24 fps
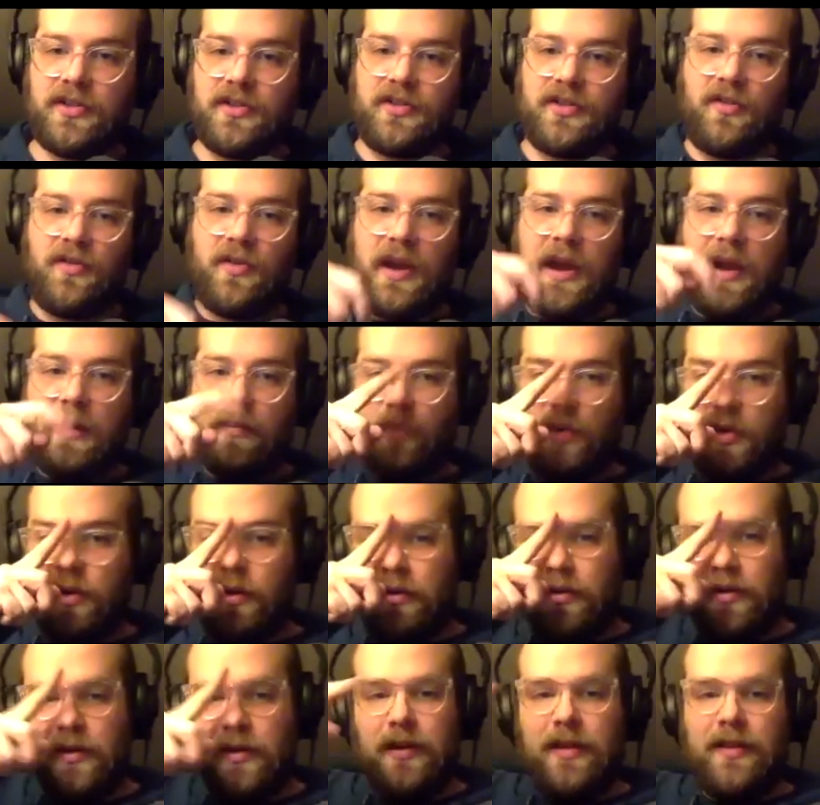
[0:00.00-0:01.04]
You got cheat
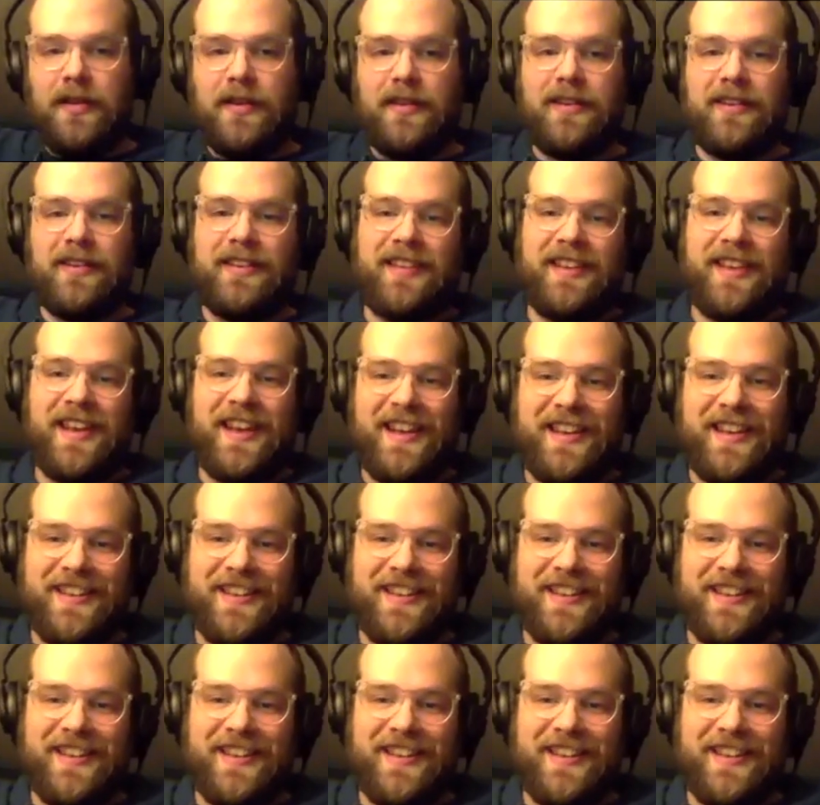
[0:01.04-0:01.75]
sheets, Jack.